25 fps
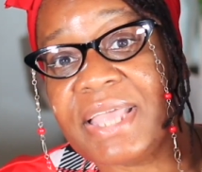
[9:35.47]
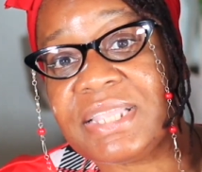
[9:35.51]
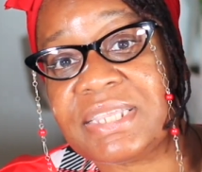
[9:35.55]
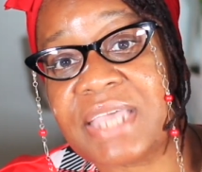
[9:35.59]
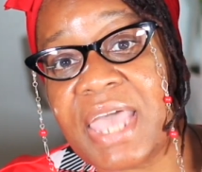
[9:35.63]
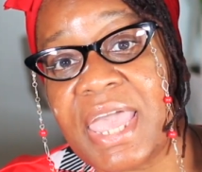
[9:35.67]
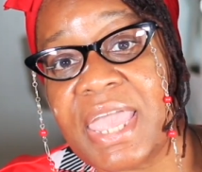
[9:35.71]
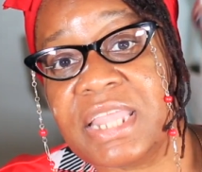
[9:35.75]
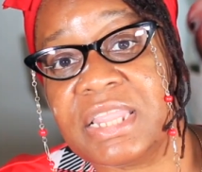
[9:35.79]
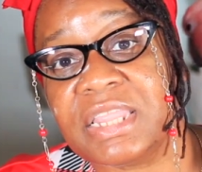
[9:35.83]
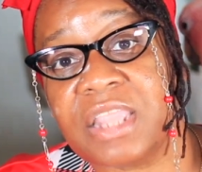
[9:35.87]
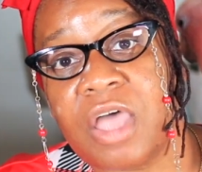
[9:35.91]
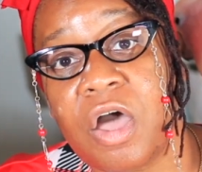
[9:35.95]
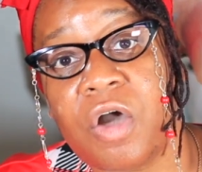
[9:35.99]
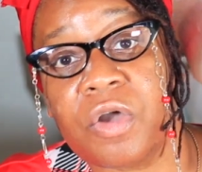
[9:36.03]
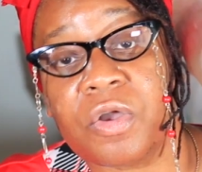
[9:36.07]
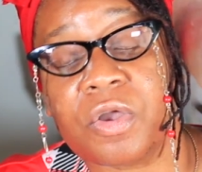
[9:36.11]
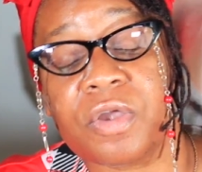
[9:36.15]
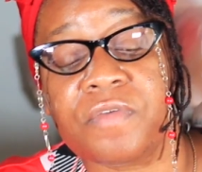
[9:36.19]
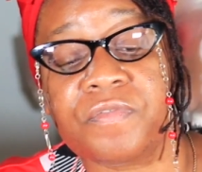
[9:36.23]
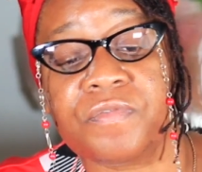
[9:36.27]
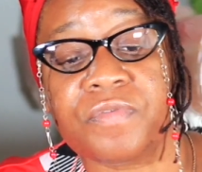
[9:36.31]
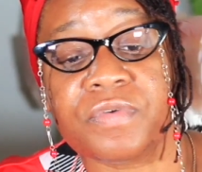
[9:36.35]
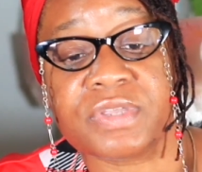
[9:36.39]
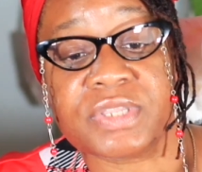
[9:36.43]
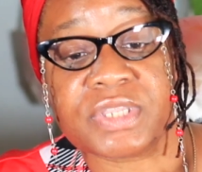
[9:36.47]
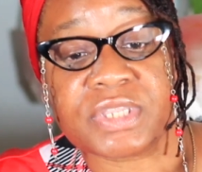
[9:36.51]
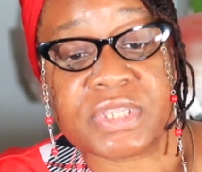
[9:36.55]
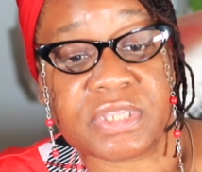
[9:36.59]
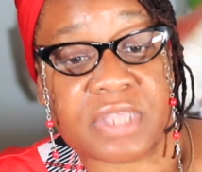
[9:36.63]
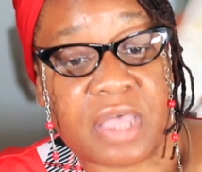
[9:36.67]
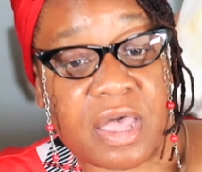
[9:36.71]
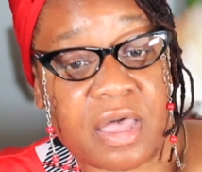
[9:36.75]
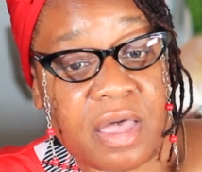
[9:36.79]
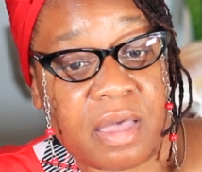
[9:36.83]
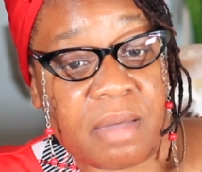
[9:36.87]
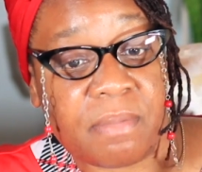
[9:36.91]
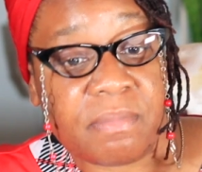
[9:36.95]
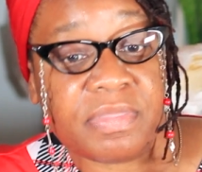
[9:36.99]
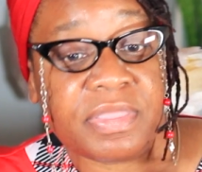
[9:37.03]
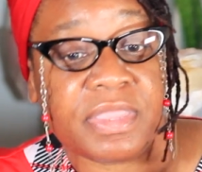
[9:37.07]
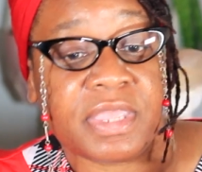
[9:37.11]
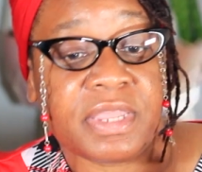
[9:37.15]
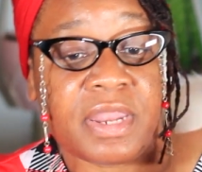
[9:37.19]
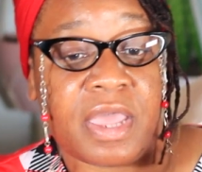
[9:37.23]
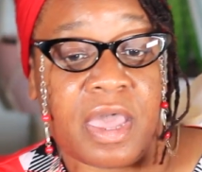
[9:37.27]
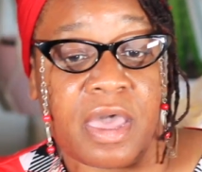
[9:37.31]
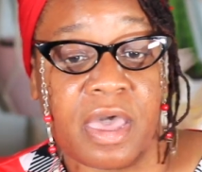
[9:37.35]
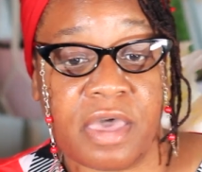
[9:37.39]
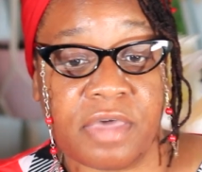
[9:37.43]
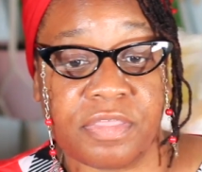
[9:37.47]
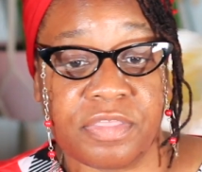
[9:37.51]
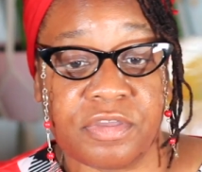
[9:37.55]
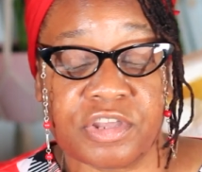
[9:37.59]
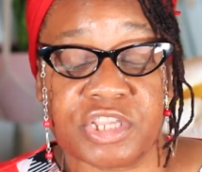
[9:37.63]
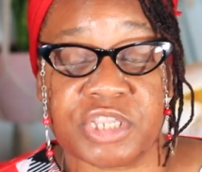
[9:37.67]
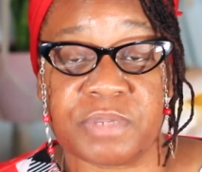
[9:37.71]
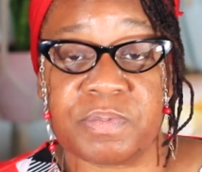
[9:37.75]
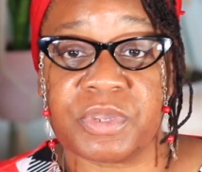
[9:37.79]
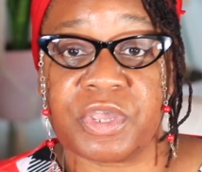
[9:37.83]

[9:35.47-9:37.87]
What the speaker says: take longer for some than others,